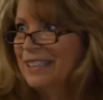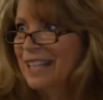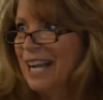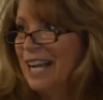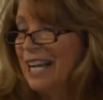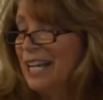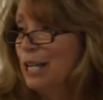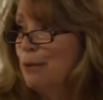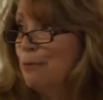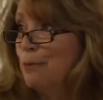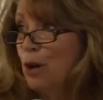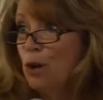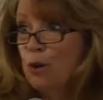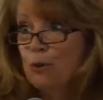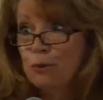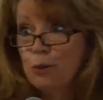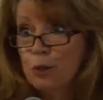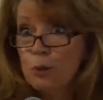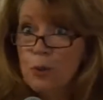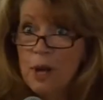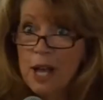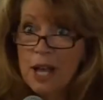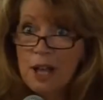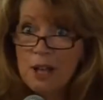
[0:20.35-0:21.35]
I am
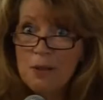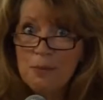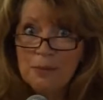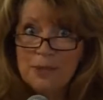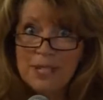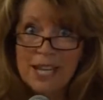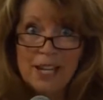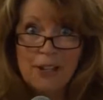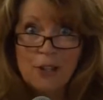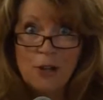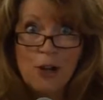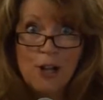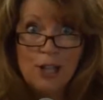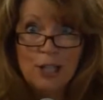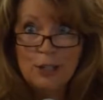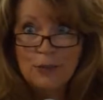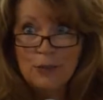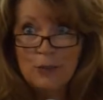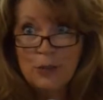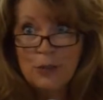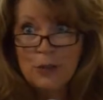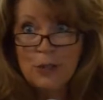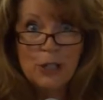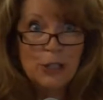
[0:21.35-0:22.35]
overwhelmed at all of
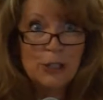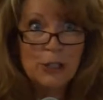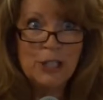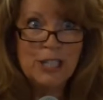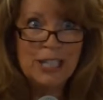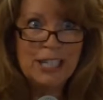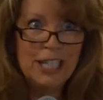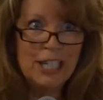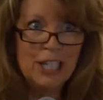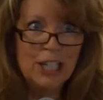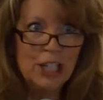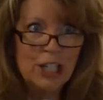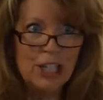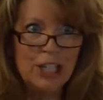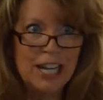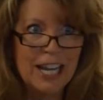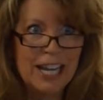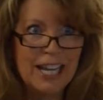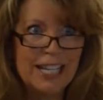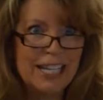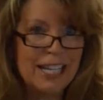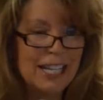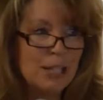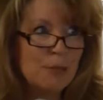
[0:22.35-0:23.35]
you that are here,
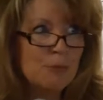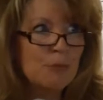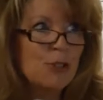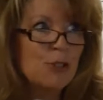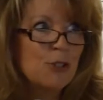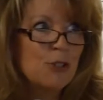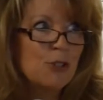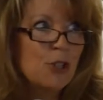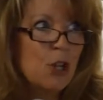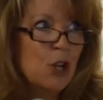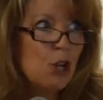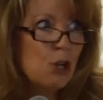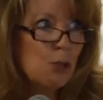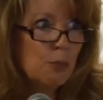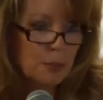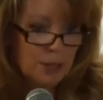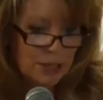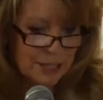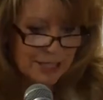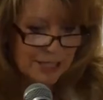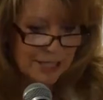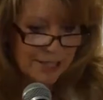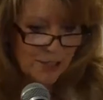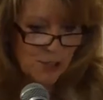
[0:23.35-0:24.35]
and I am so
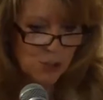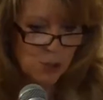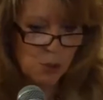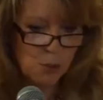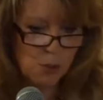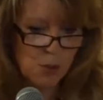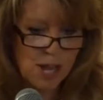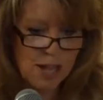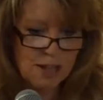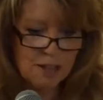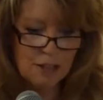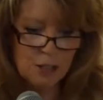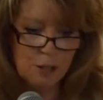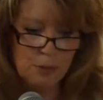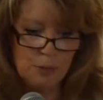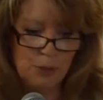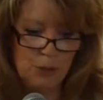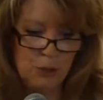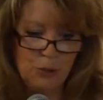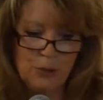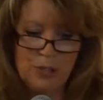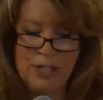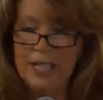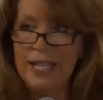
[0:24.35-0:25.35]
pleased to welcome
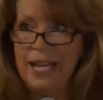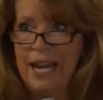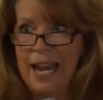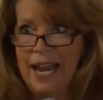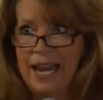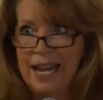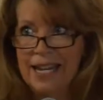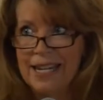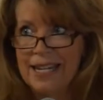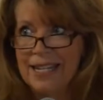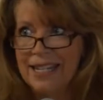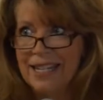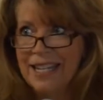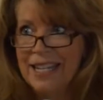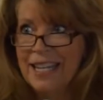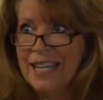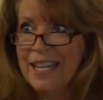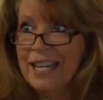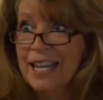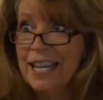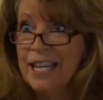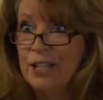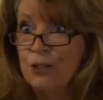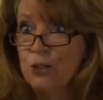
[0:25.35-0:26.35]
you today
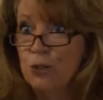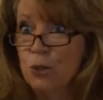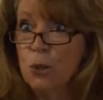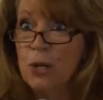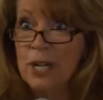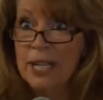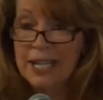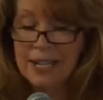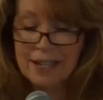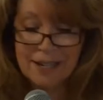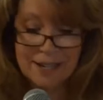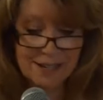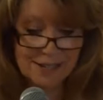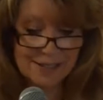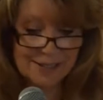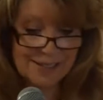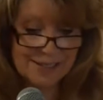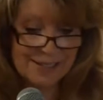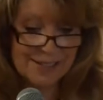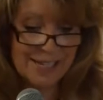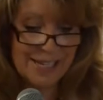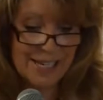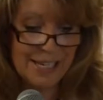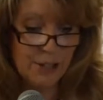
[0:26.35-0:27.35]
and joining
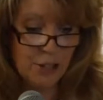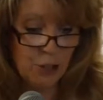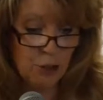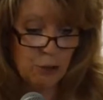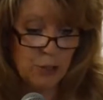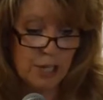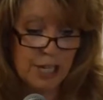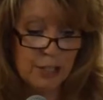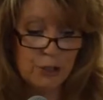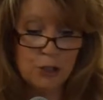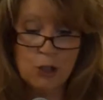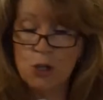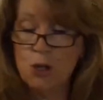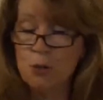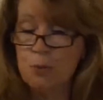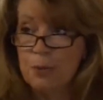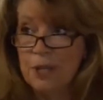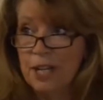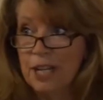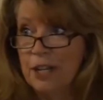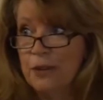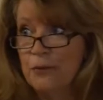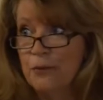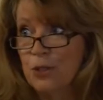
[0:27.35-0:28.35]
us in the grand
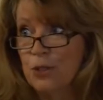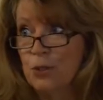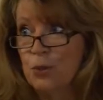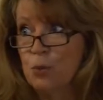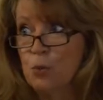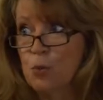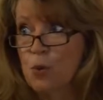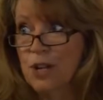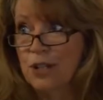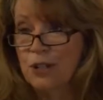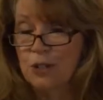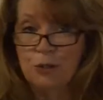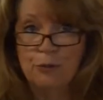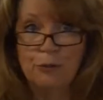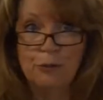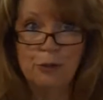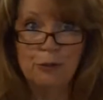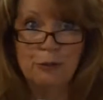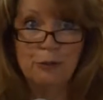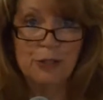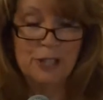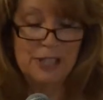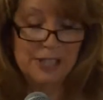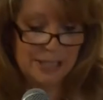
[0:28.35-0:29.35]
opening of this
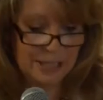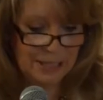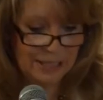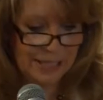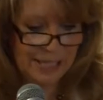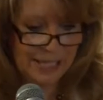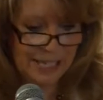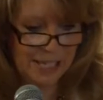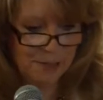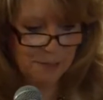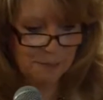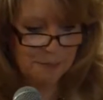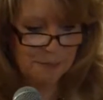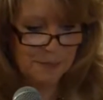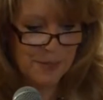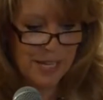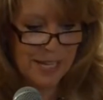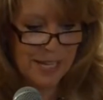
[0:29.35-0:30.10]
wonderful facility.